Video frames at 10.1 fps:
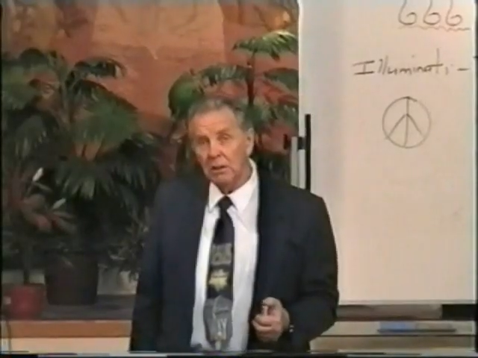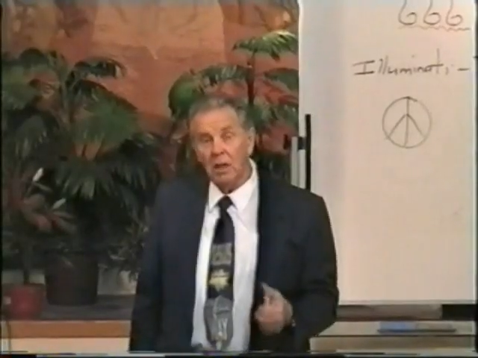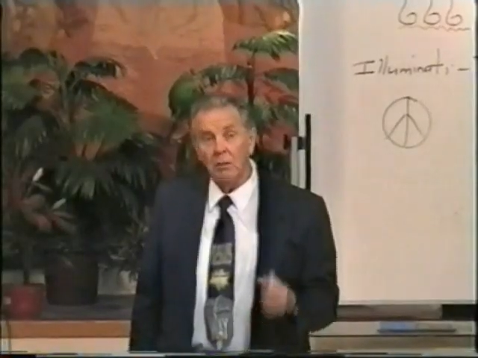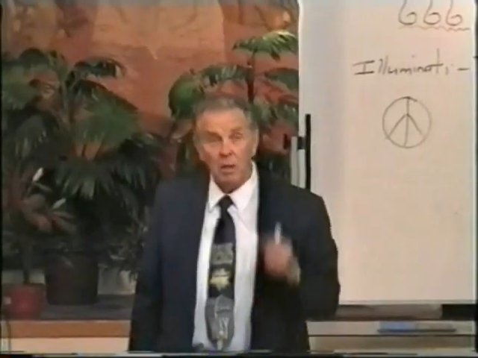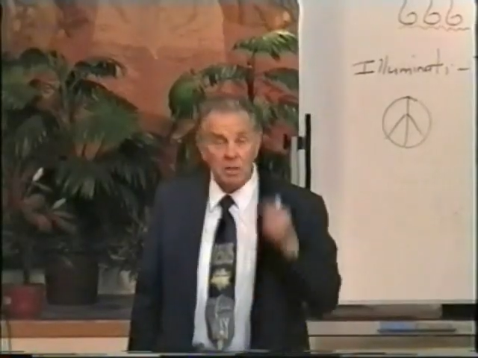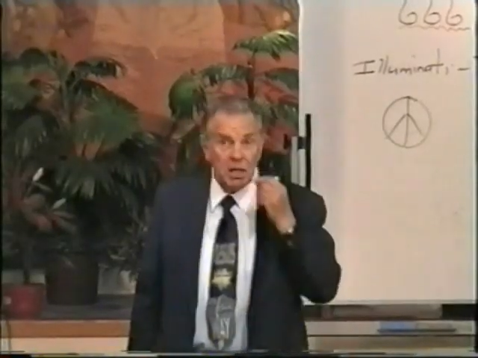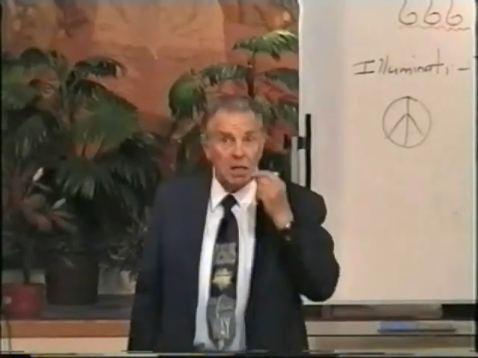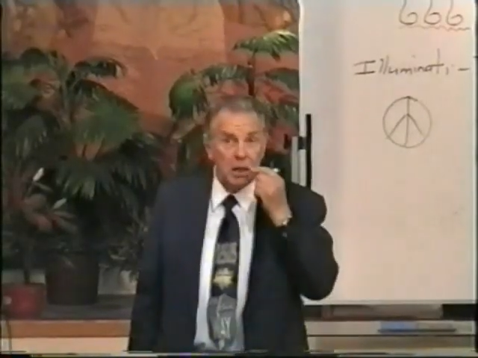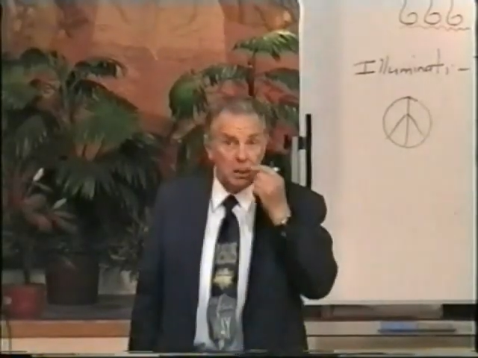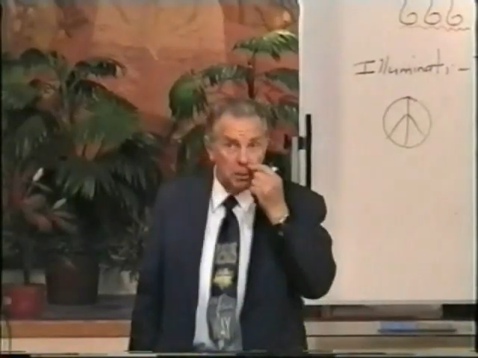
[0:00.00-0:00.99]
My
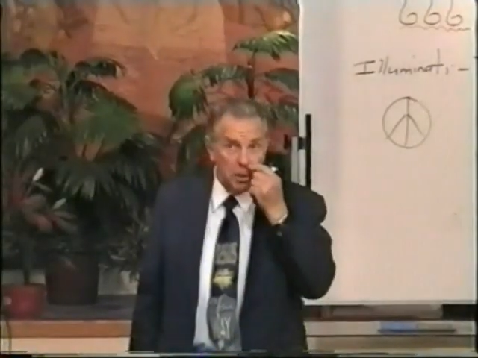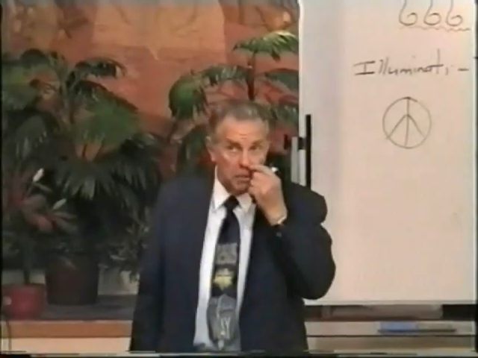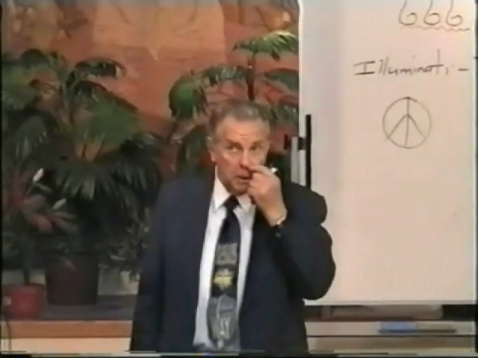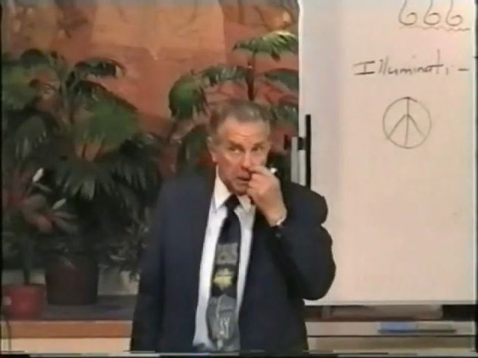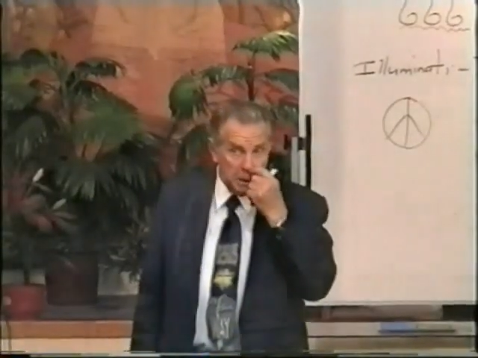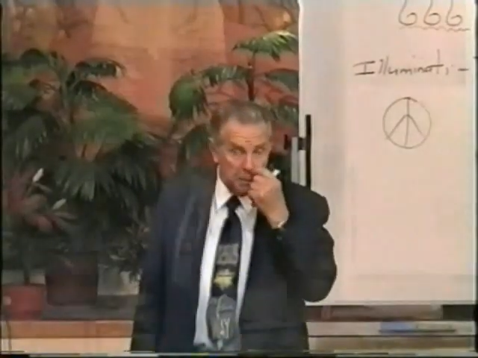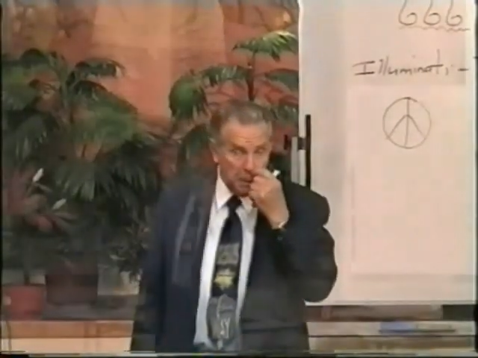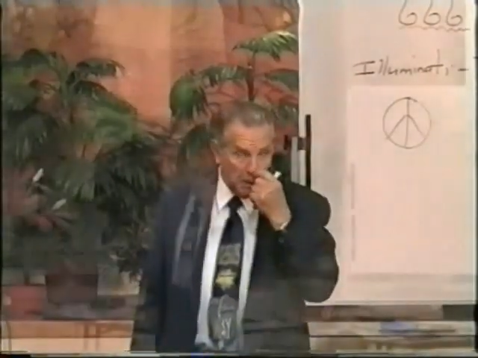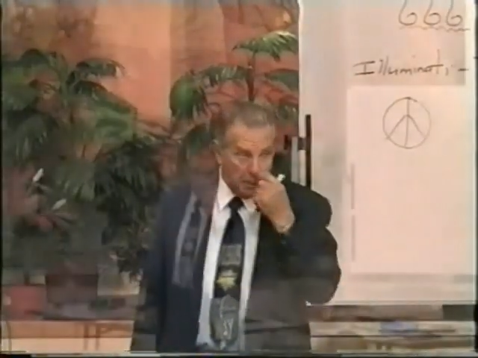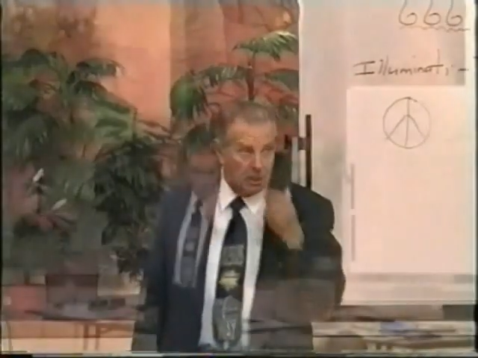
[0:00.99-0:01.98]
son and I were over there
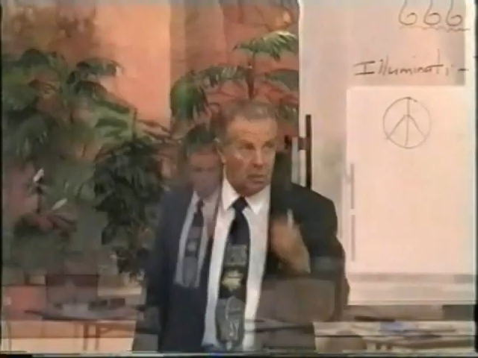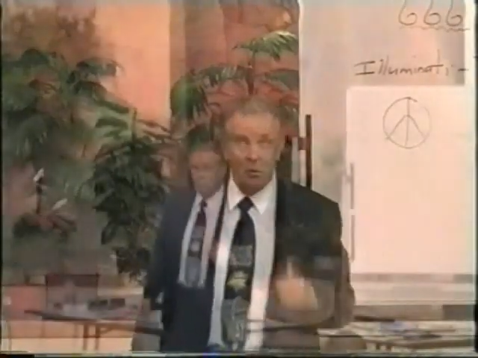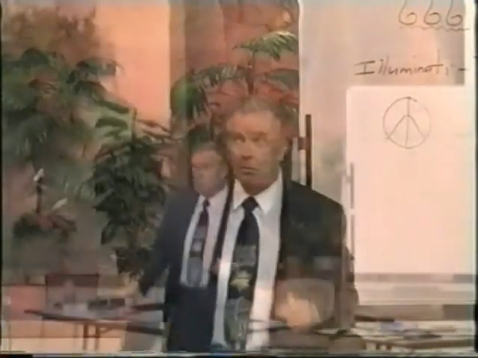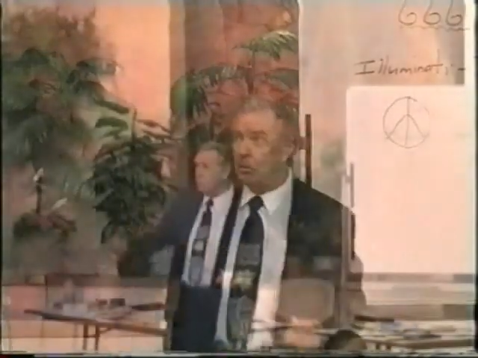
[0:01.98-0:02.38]
some time ago. We